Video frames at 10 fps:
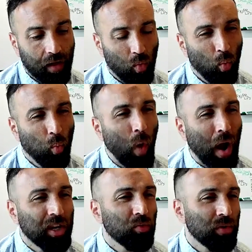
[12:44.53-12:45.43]

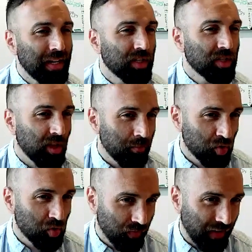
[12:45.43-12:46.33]
when you need some
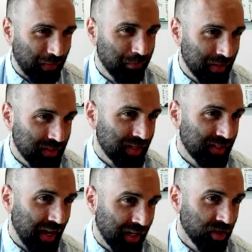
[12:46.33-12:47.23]
sort of like business
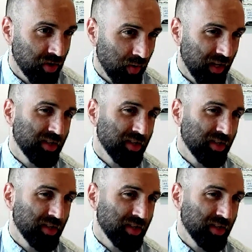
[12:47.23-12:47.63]
continuity.